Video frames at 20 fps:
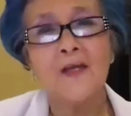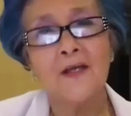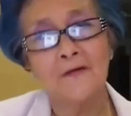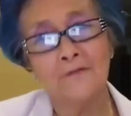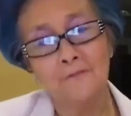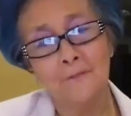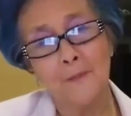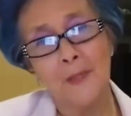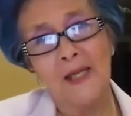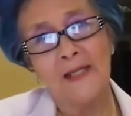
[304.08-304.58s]

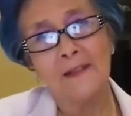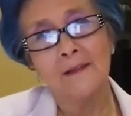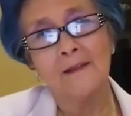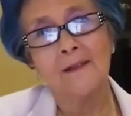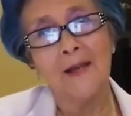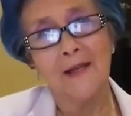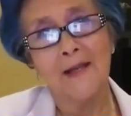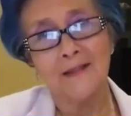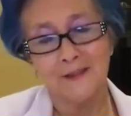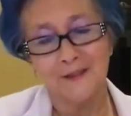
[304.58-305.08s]
of my
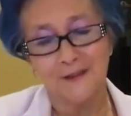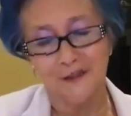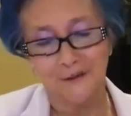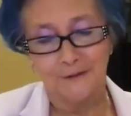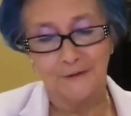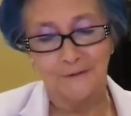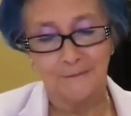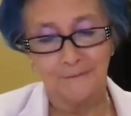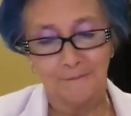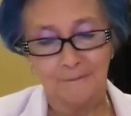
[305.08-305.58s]

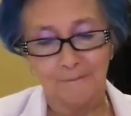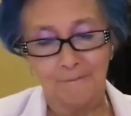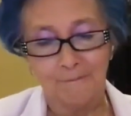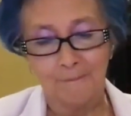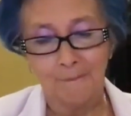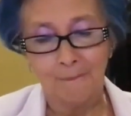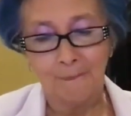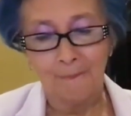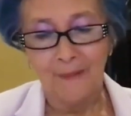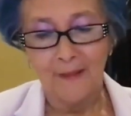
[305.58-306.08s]
classes.
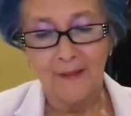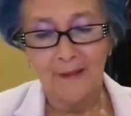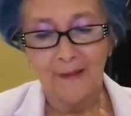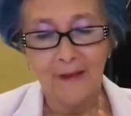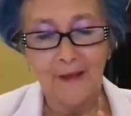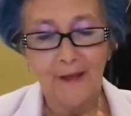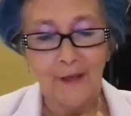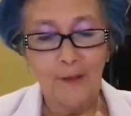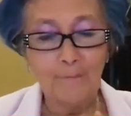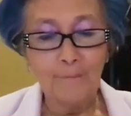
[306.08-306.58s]

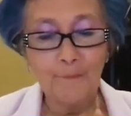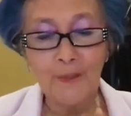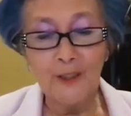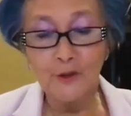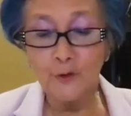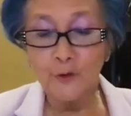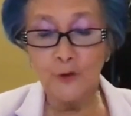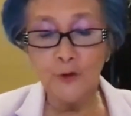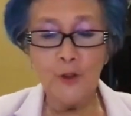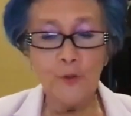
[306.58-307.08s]

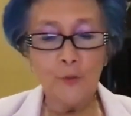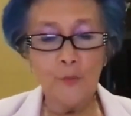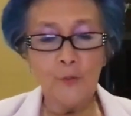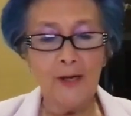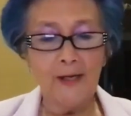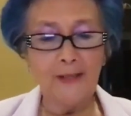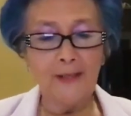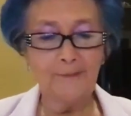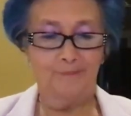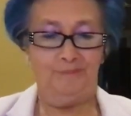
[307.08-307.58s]
But you know
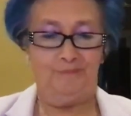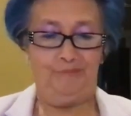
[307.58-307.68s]
what?